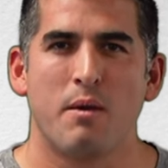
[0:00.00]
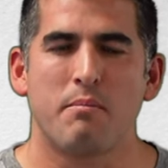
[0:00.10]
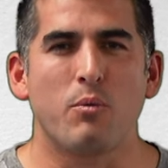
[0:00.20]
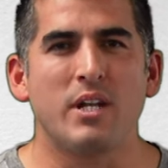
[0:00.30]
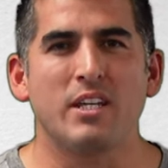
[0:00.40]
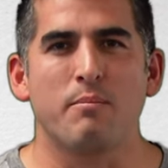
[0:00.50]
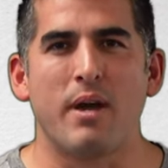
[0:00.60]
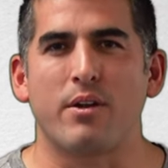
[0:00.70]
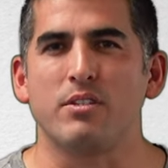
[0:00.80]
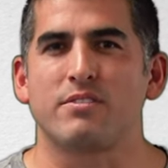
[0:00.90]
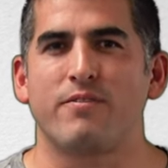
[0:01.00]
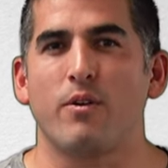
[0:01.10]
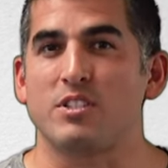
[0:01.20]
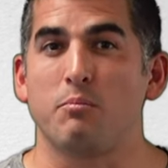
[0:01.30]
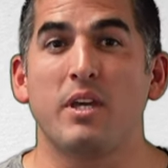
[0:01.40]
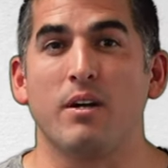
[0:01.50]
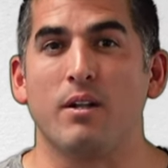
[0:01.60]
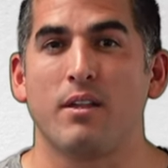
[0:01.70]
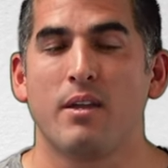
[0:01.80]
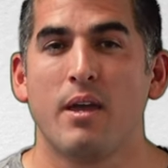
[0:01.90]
by reading about his first meal,